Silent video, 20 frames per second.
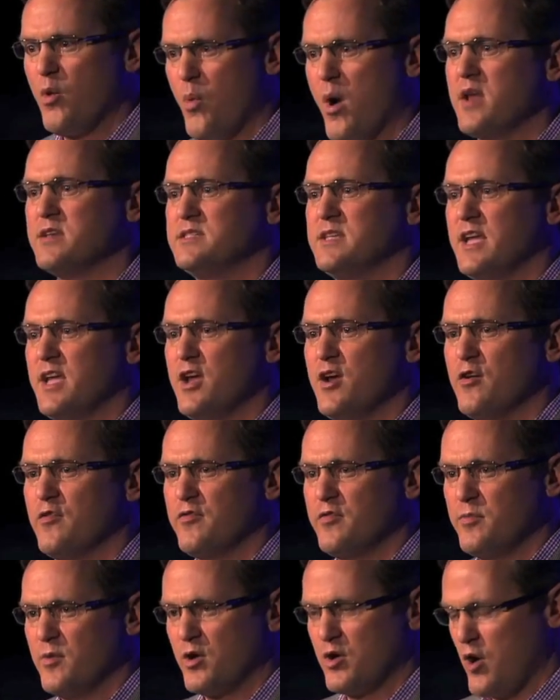wants to hear
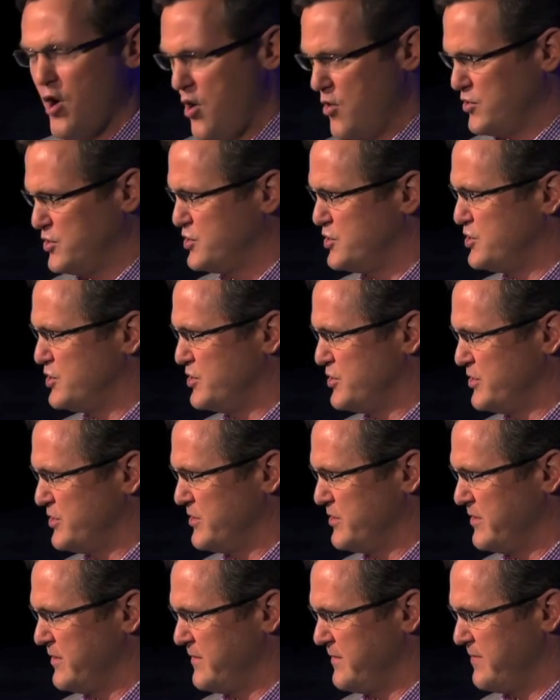from their coach.
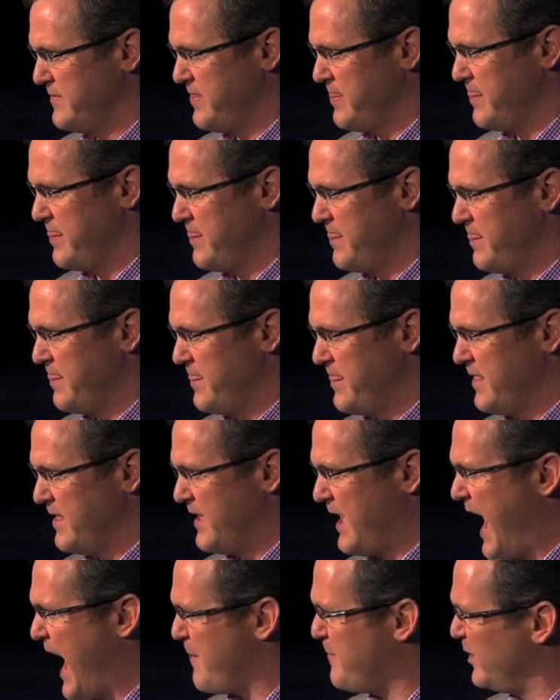
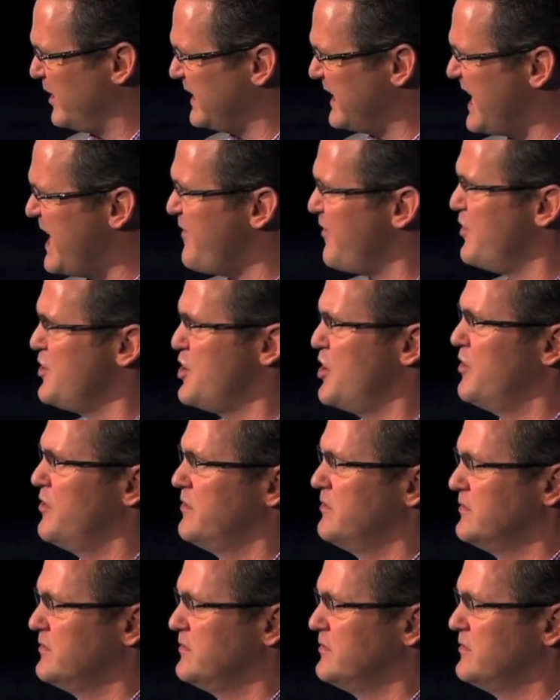I believe in you.